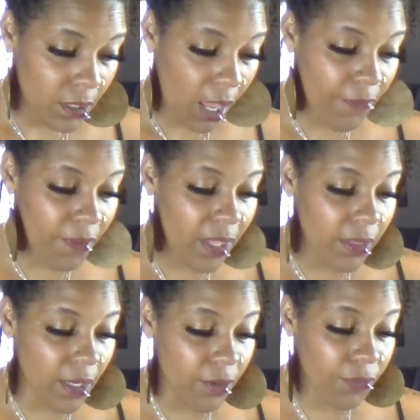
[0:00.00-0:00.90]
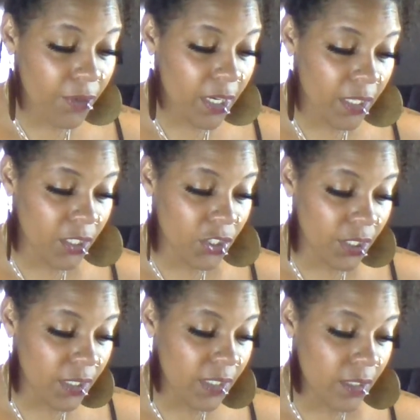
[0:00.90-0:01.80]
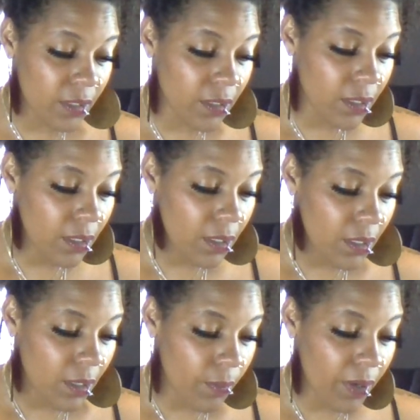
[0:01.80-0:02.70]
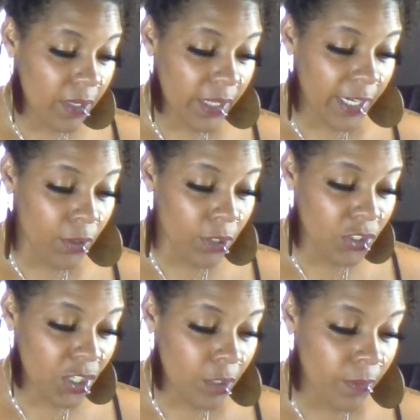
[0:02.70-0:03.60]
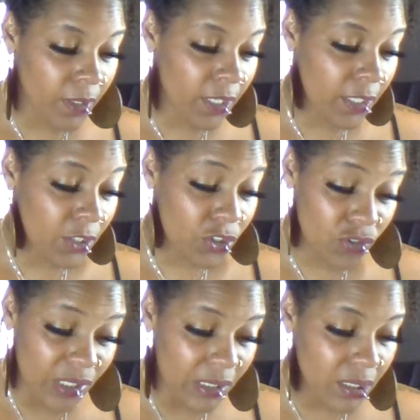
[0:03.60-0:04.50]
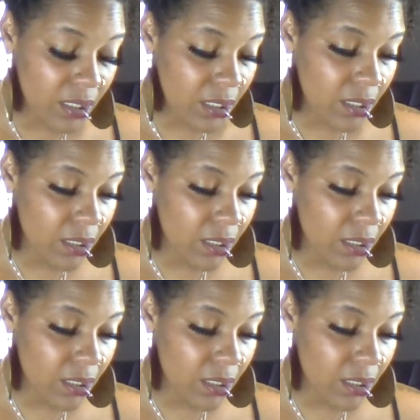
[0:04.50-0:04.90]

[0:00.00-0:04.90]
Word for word: I feel like they are freaking the sheets but a lady or a gentleman in the streets?